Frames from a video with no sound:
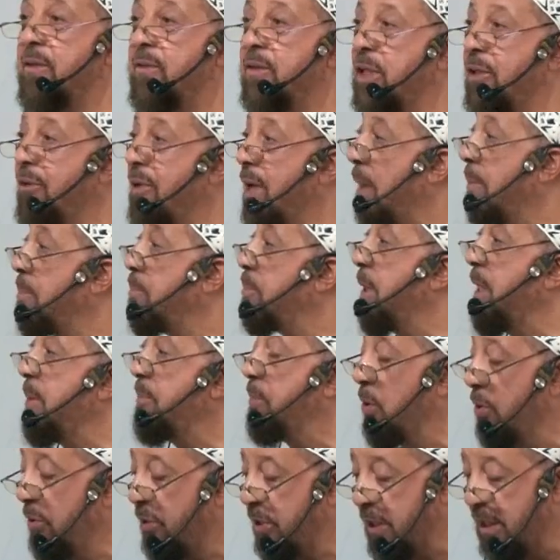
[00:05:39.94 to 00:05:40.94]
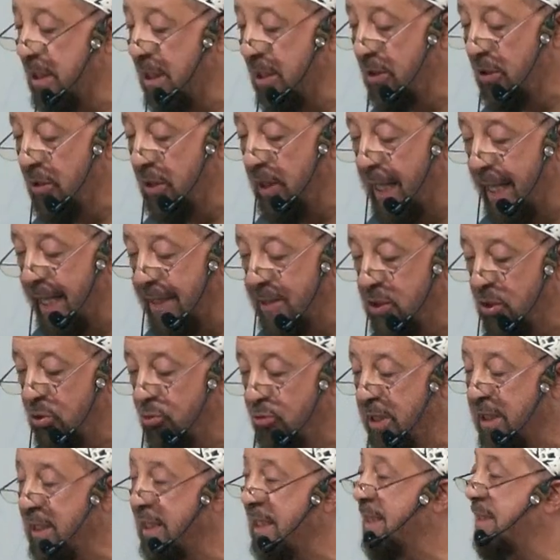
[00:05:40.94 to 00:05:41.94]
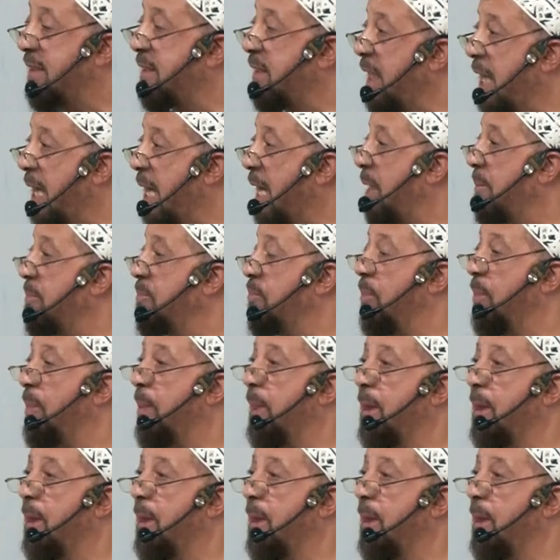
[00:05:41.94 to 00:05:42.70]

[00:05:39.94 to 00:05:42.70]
There are people still entering Islam.